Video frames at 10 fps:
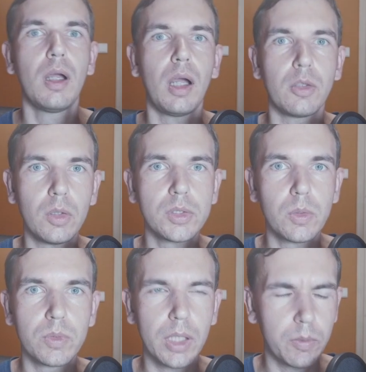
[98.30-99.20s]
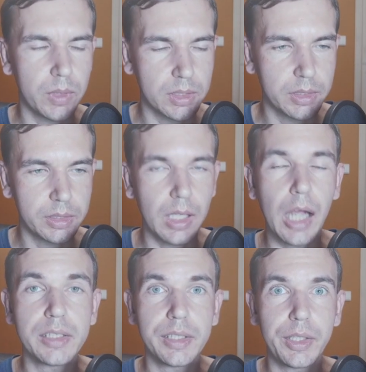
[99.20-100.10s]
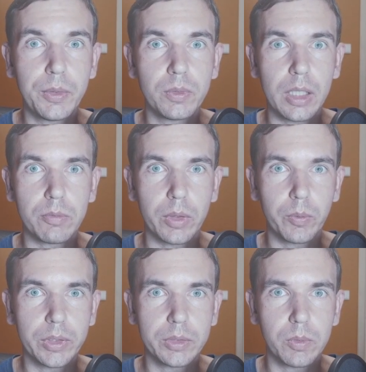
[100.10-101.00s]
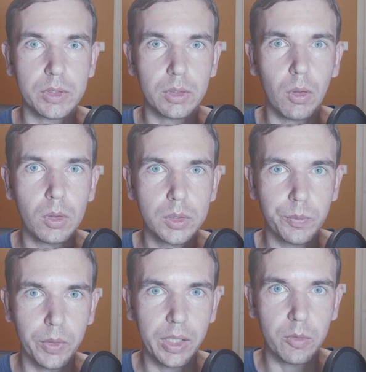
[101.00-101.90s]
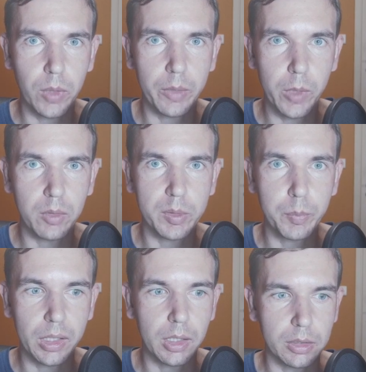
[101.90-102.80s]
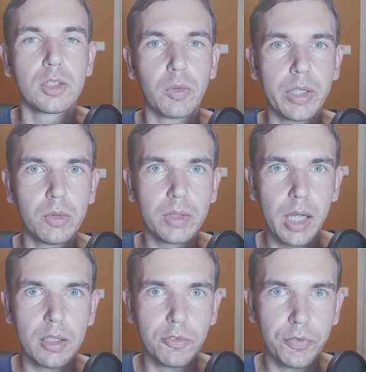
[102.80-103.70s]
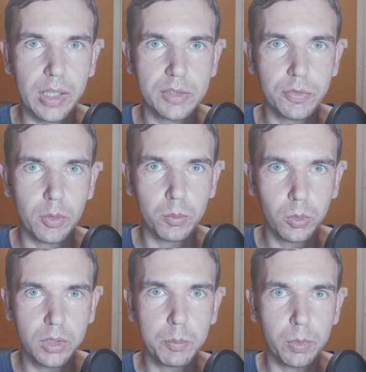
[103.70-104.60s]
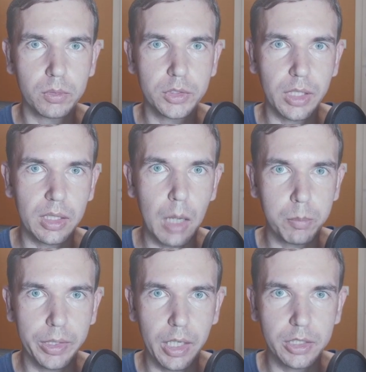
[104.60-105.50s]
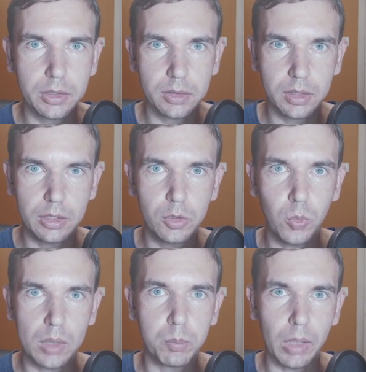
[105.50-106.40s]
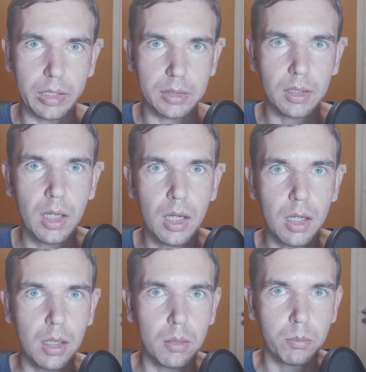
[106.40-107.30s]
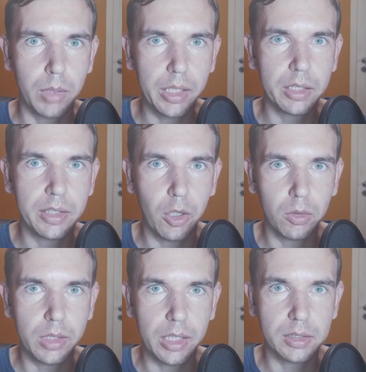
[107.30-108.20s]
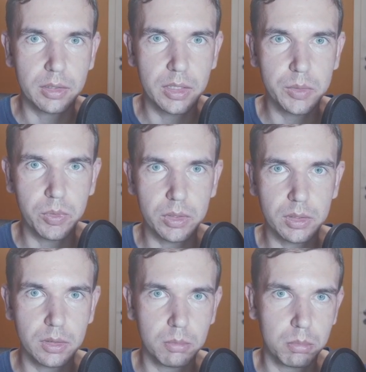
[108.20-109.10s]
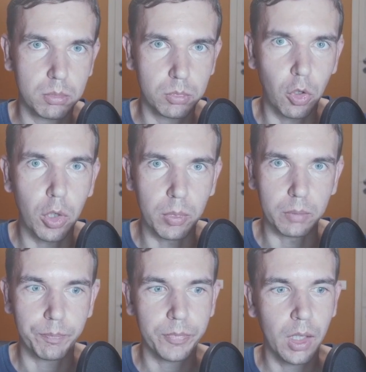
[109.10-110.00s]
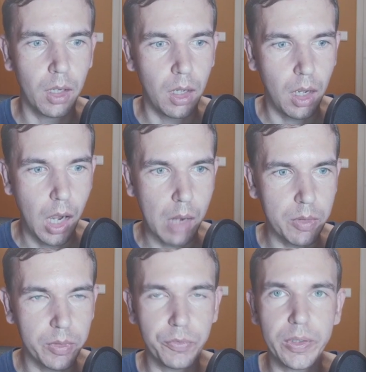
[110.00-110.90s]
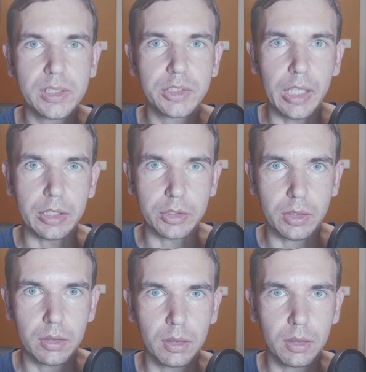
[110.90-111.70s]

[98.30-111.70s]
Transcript: And also there was this ICQ network, which was also working very well with Pidgin. So I could gather friends from multiple chat applications into one place. Back in the old days, this was normal. However, things changed.